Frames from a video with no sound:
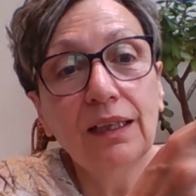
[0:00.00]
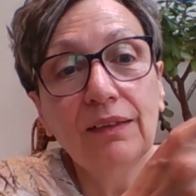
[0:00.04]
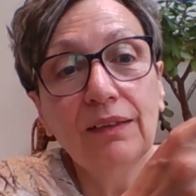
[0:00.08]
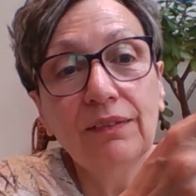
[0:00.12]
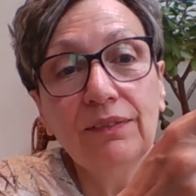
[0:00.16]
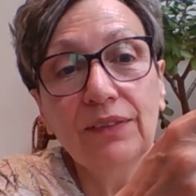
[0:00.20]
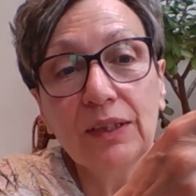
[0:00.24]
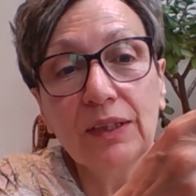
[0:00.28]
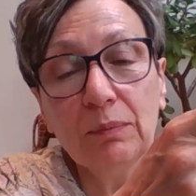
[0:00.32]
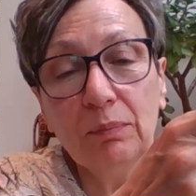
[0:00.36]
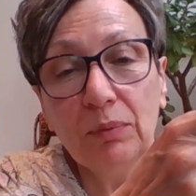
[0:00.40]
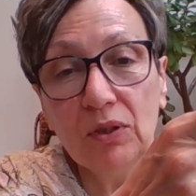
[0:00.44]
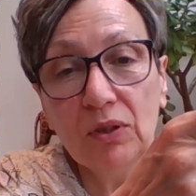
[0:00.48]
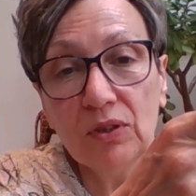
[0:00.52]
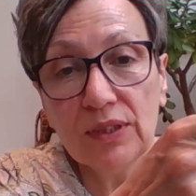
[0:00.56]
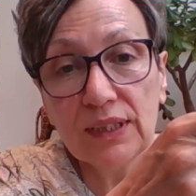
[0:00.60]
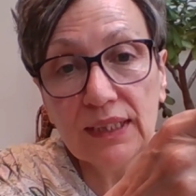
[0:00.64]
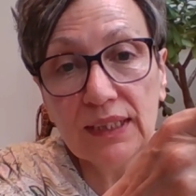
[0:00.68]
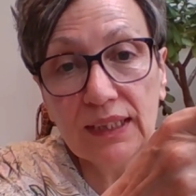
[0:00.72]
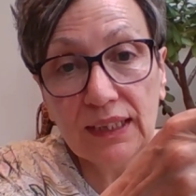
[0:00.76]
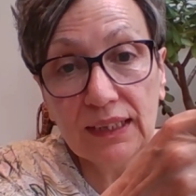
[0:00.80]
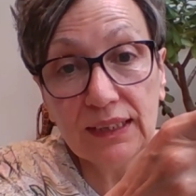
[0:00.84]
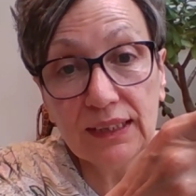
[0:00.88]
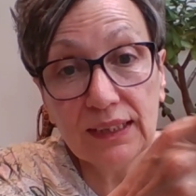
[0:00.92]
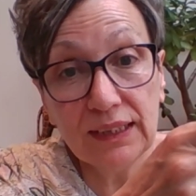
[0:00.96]
for the plus
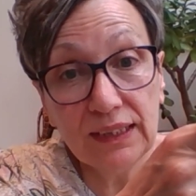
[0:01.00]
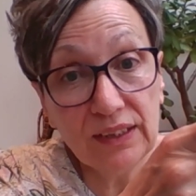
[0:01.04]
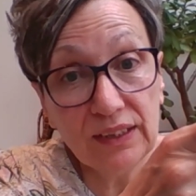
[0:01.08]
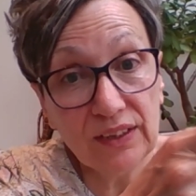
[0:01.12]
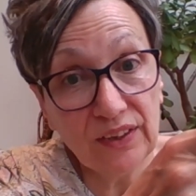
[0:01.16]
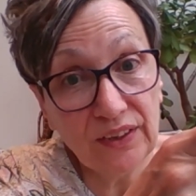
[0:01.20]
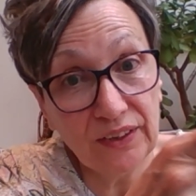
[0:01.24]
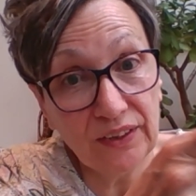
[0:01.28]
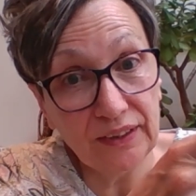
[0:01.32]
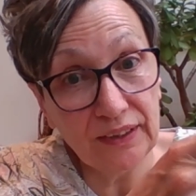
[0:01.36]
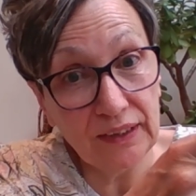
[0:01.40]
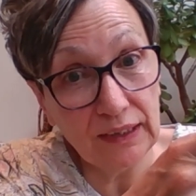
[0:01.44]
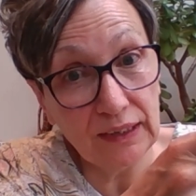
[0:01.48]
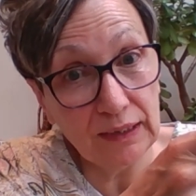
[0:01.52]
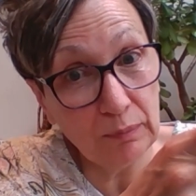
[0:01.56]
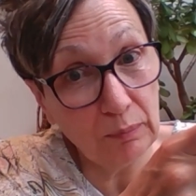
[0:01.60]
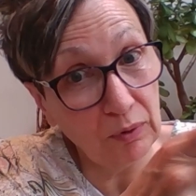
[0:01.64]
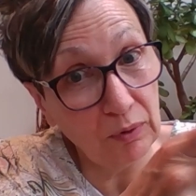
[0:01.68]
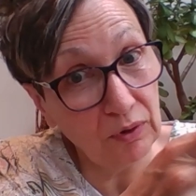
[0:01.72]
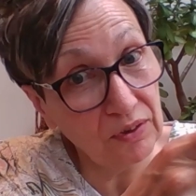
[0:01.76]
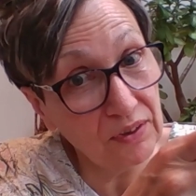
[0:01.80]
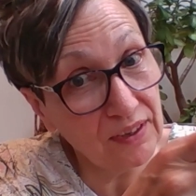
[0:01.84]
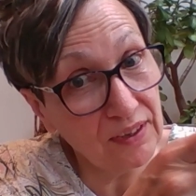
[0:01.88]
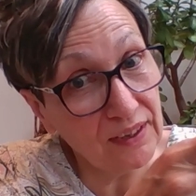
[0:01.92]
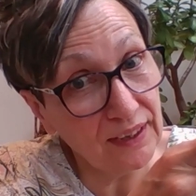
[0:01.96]
60s girls,
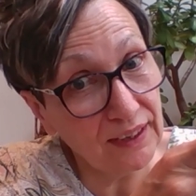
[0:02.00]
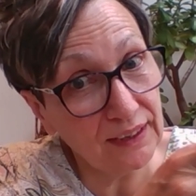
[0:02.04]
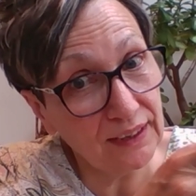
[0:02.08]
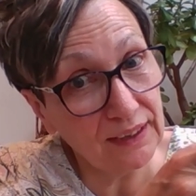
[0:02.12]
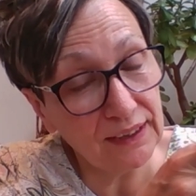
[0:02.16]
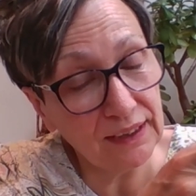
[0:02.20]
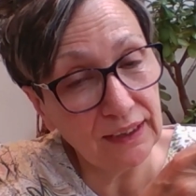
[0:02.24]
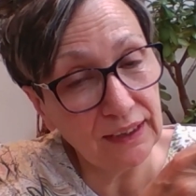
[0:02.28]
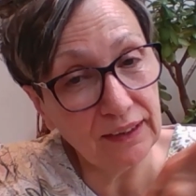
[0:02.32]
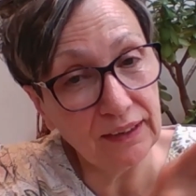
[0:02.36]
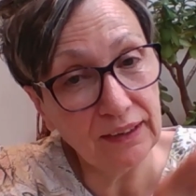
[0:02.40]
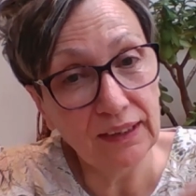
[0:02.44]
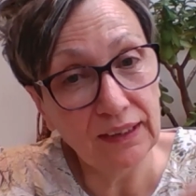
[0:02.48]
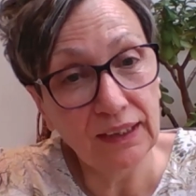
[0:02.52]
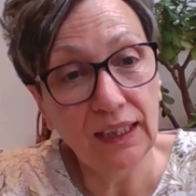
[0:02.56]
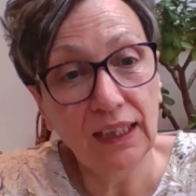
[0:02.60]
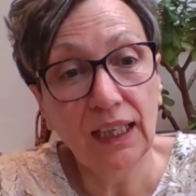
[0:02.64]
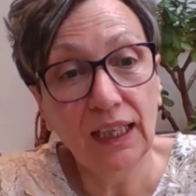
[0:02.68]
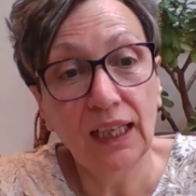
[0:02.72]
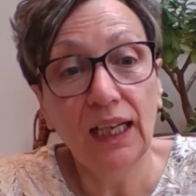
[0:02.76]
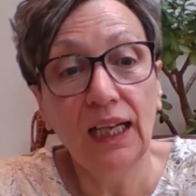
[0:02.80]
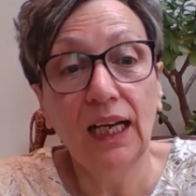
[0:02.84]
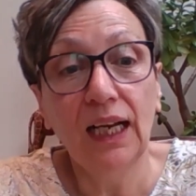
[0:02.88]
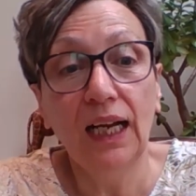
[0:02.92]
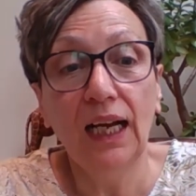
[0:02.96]
plus 60.
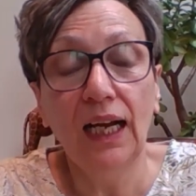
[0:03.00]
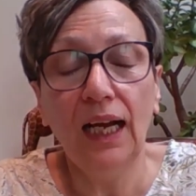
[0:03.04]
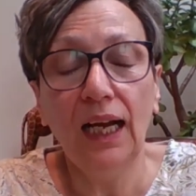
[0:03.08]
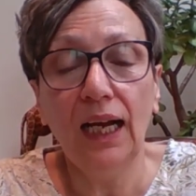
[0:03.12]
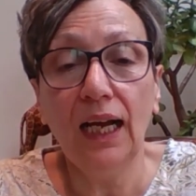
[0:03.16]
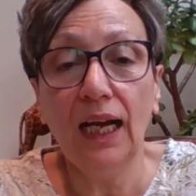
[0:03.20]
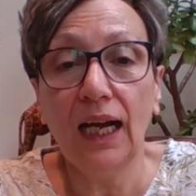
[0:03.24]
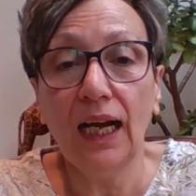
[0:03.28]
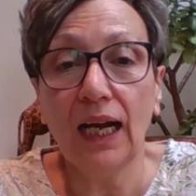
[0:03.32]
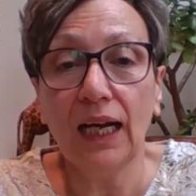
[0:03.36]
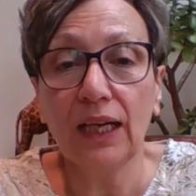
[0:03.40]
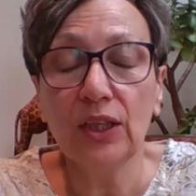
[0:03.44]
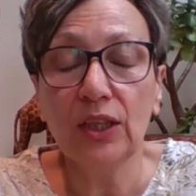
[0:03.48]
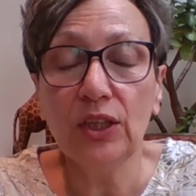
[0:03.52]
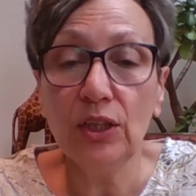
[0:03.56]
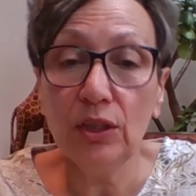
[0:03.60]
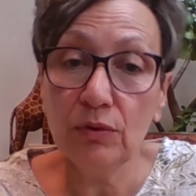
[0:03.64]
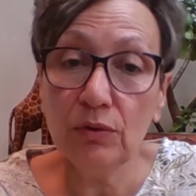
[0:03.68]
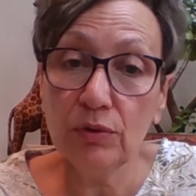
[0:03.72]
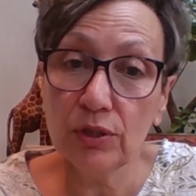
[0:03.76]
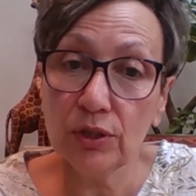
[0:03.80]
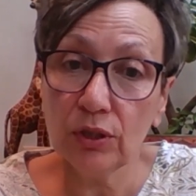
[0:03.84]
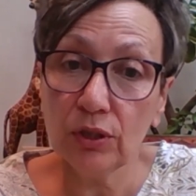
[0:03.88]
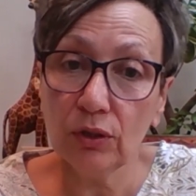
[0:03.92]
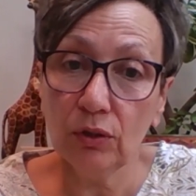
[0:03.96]
I
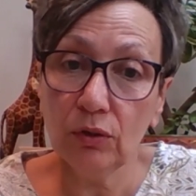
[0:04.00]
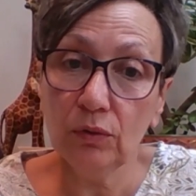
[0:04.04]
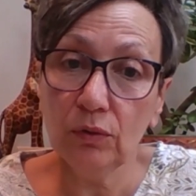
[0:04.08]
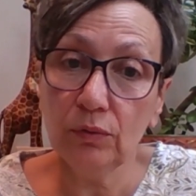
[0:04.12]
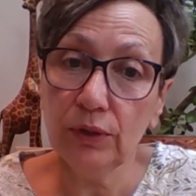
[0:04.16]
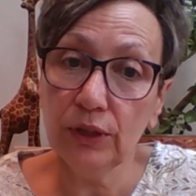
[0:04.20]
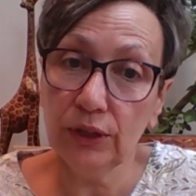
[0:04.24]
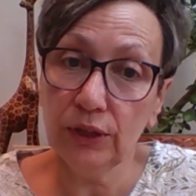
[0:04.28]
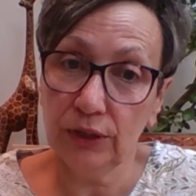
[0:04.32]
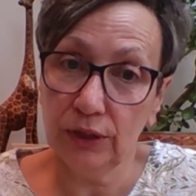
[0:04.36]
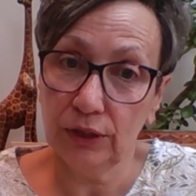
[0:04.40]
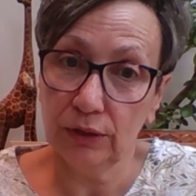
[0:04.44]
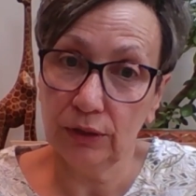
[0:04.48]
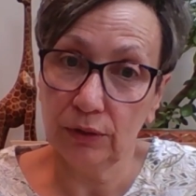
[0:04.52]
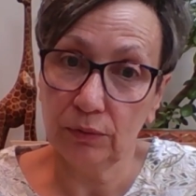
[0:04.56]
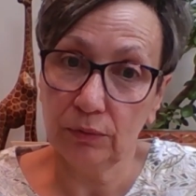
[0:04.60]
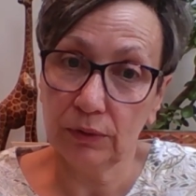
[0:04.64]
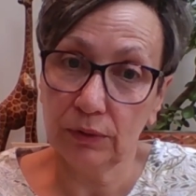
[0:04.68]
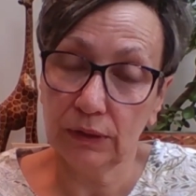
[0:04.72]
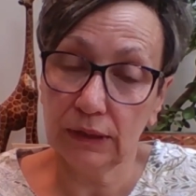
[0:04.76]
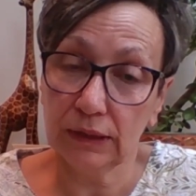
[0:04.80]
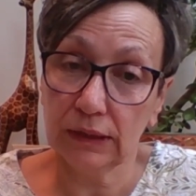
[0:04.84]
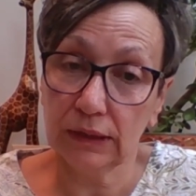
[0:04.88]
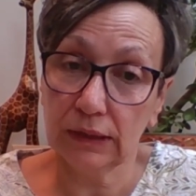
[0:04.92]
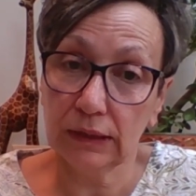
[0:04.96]
used to always
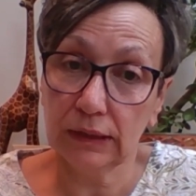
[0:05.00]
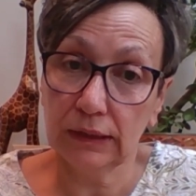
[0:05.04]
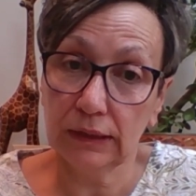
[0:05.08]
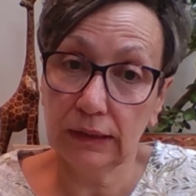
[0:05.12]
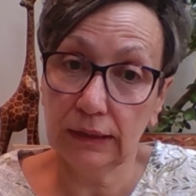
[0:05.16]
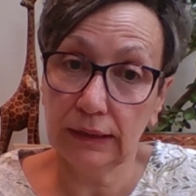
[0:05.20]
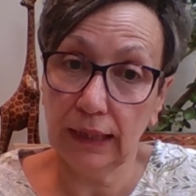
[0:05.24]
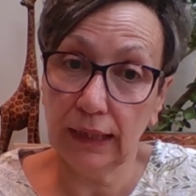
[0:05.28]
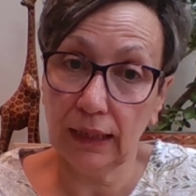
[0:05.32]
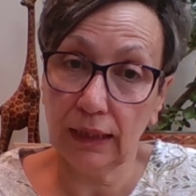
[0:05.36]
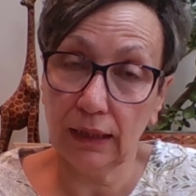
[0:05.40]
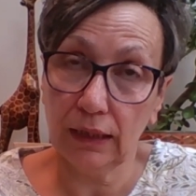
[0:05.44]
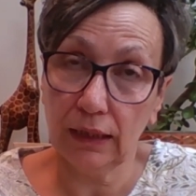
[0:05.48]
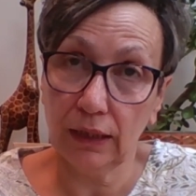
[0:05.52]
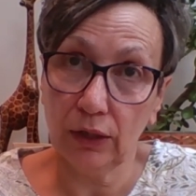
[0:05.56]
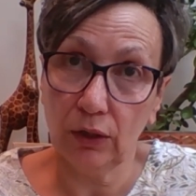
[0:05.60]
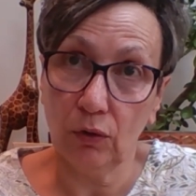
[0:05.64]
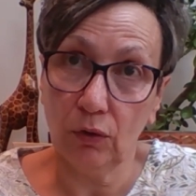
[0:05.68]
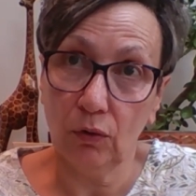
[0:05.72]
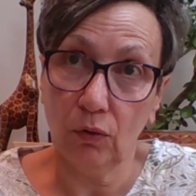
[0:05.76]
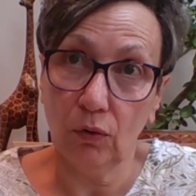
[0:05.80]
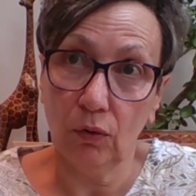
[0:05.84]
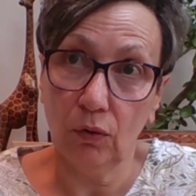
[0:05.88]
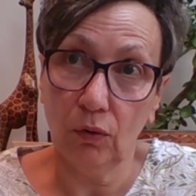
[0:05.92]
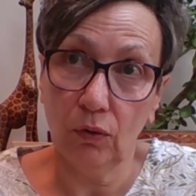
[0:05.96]
use
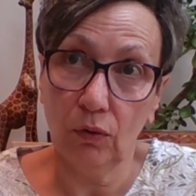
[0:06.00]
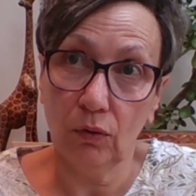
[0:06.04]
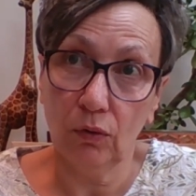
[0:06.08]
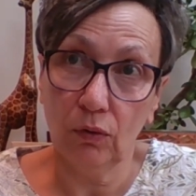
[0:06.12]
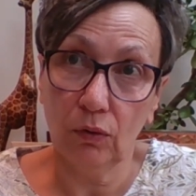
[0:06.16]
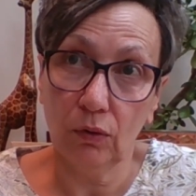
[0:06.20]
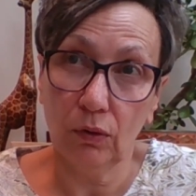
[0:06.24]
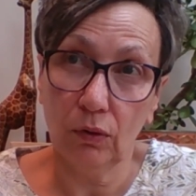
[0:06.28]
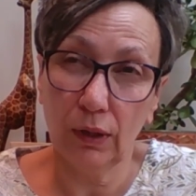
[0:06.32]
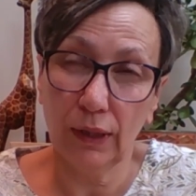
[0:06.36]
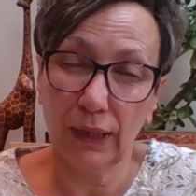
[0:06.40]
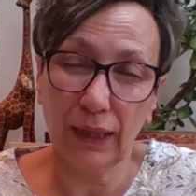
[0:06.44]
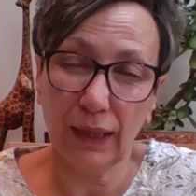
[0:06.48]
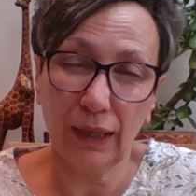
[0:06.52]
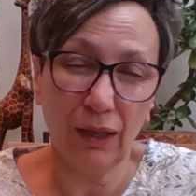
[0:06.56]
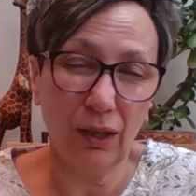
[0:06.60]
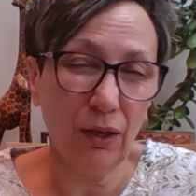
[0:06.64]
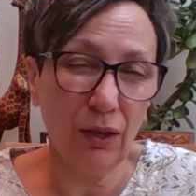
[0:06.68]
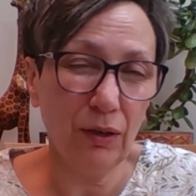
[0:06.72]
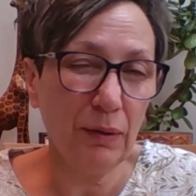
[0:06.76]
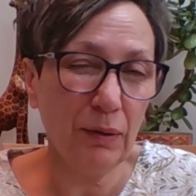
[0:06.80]
Deodorant, I can't